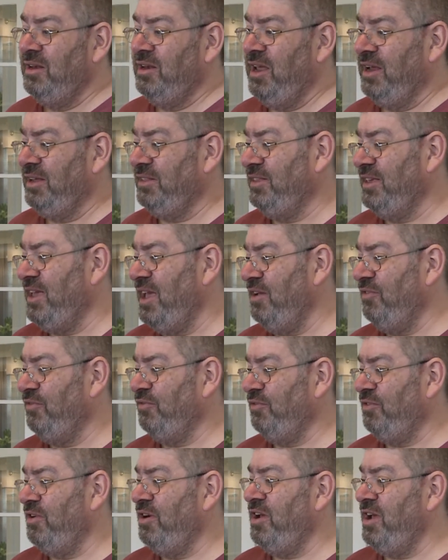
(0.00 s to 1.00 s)
like the
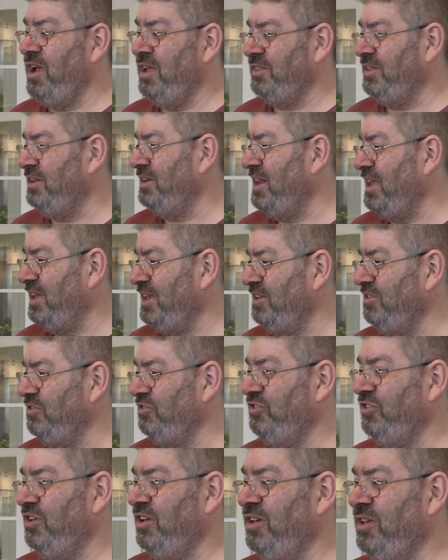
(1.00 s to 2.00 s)
Ephra and the
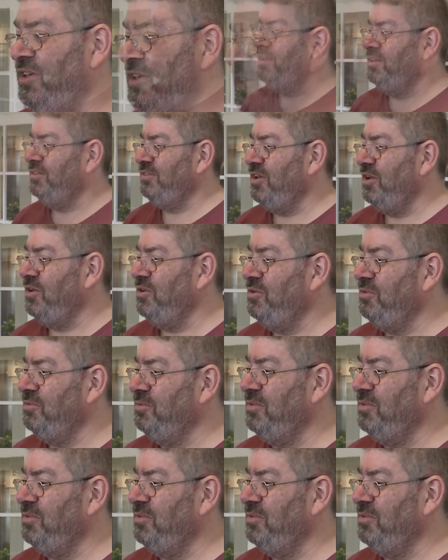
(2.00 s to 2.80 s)
Neckinger. So